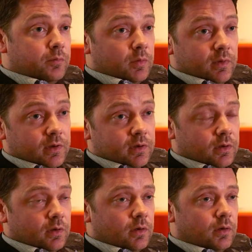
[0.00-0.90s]
public
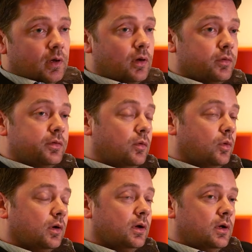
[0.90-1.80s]
health
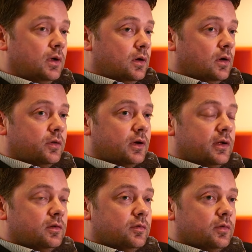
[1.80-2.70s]
or other
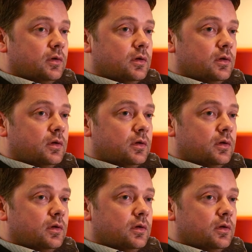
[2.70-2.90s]
kinds of